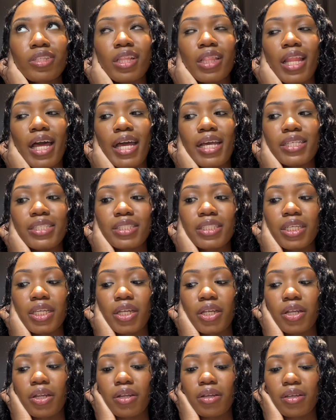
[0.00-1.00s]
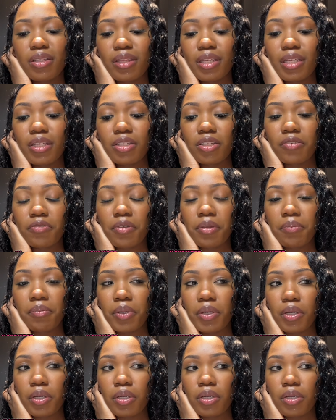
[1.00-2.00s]
last year, I think
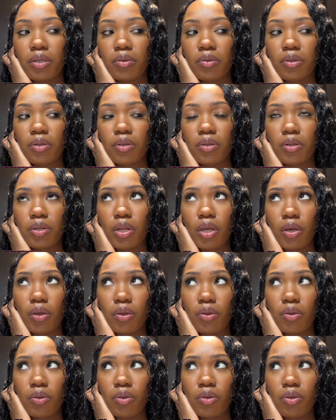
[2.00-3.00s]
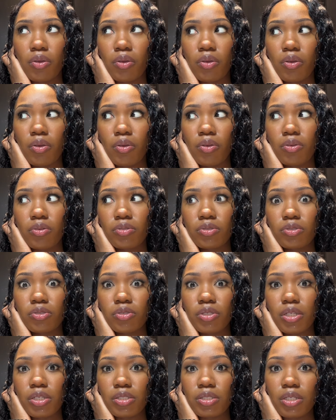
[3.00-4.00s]
November. No,
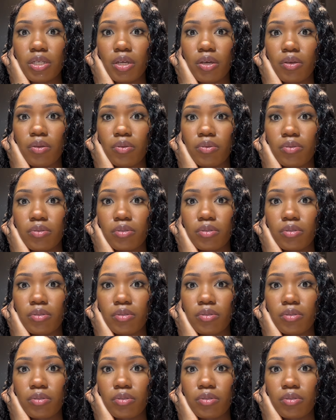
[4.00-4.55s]
2 years ago.